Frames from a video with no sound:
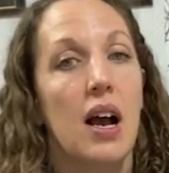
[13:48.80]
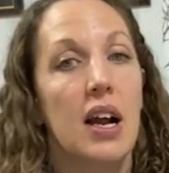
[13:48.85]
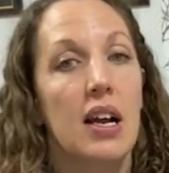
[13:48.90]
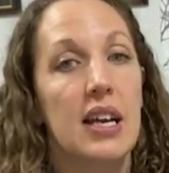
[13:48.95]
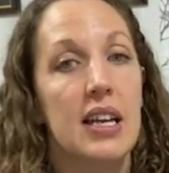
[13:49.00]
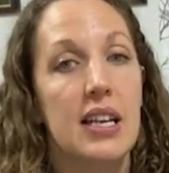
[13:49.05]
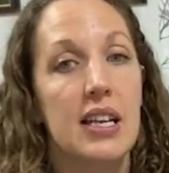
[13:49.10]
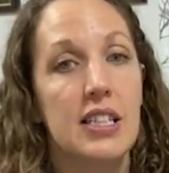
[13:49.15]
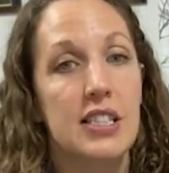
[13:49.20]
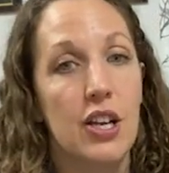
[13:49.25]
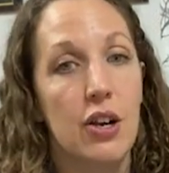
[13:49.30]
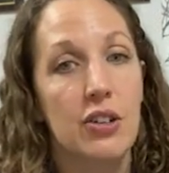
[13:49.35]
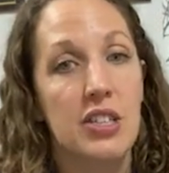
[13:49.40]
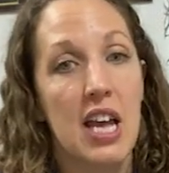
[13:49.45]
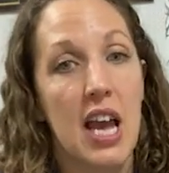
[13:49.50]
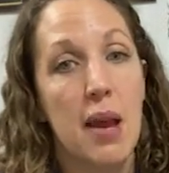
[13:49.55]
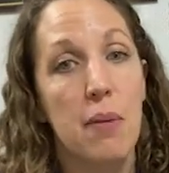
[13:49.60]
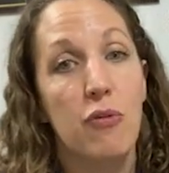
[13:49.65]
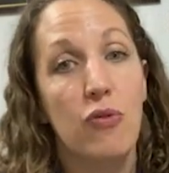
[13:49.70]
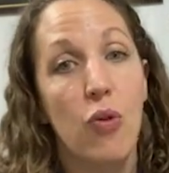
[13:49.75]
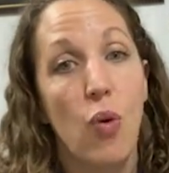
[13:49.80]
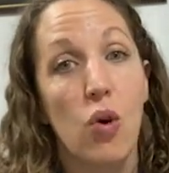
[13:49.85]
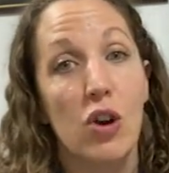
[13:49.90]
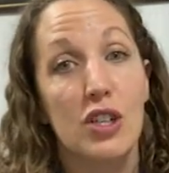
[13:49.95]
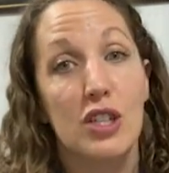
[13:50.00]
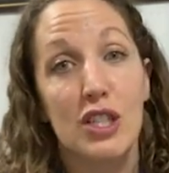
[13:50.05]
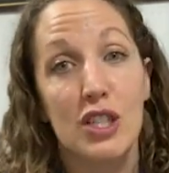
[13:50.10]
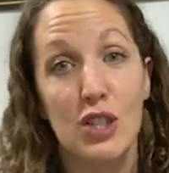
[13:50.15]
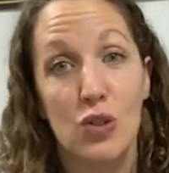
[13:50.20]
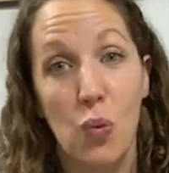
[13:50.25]
Kinesio tape for
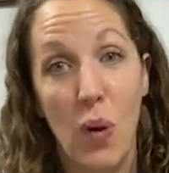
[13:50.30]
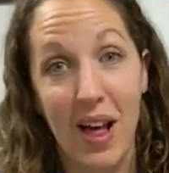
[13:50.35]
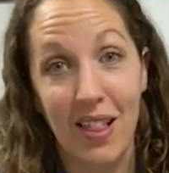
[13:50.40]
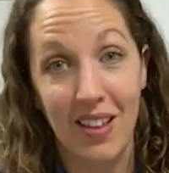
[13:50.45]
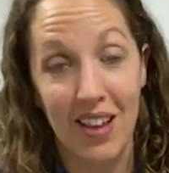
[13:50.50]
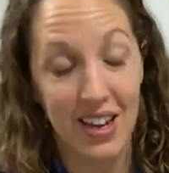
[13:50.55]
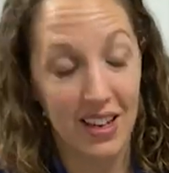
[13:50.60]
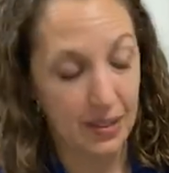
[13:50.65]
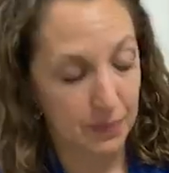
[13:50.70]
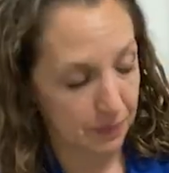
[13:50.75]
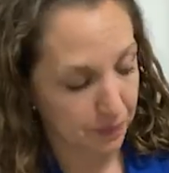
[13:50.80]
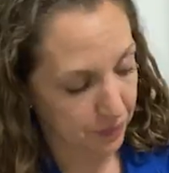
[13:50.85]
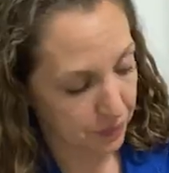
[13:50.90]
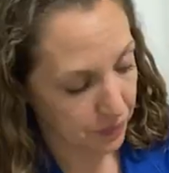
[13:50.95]
swelling.